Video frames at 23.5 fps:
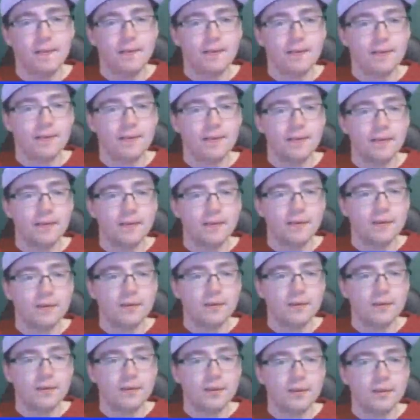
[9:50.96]

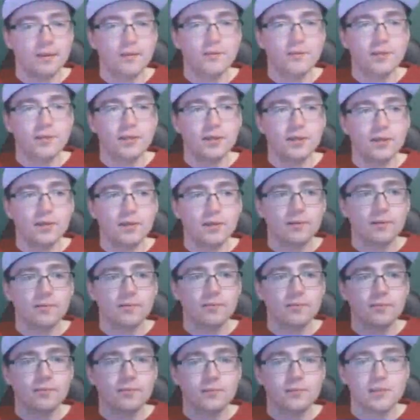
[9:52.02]
And there we go.
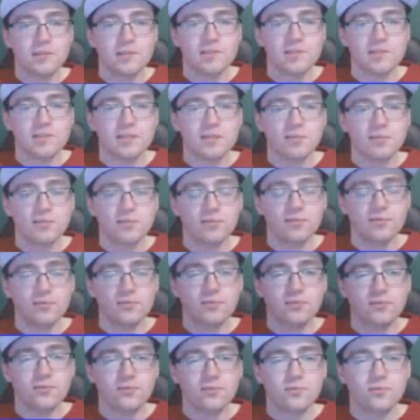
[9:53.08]
Let's see if,
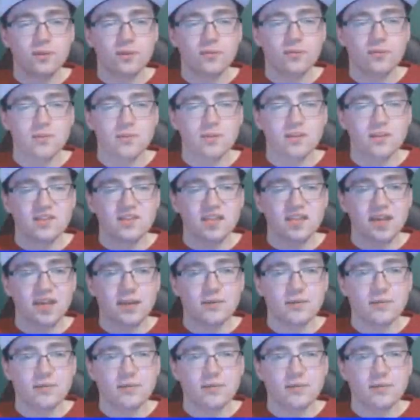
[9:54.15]
if it does count.